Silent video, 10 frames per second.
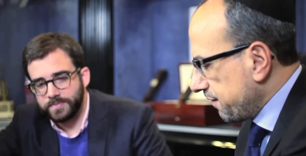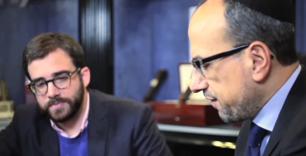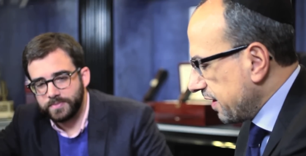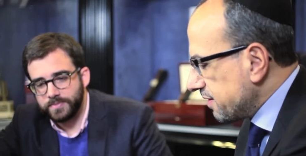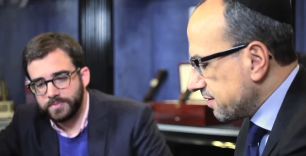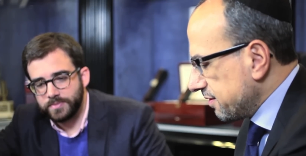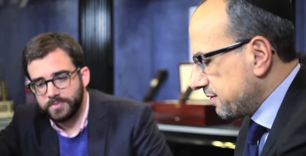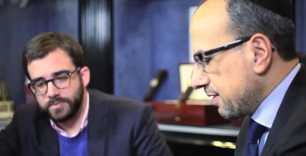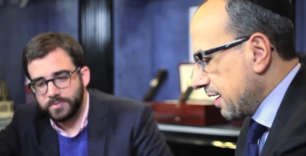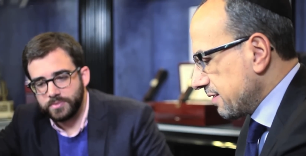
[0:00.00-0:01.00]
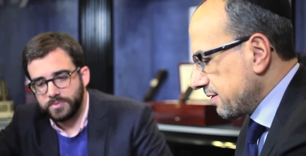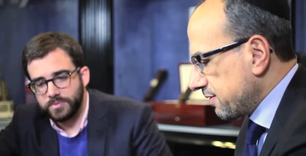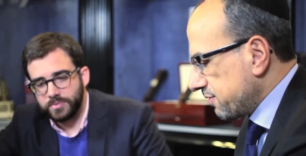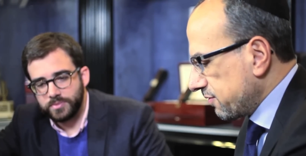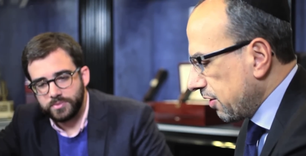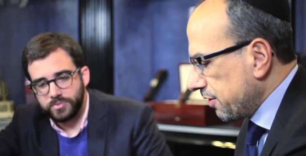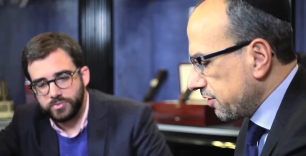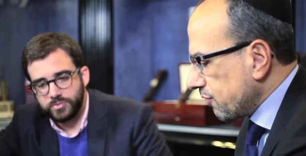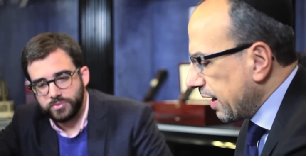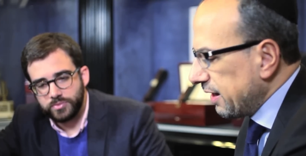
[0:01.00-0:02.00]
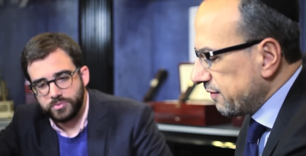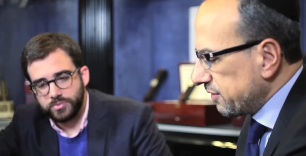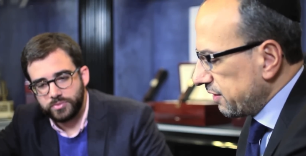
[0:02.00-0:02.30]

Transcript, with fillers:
Speaker 1: phases as it started right after the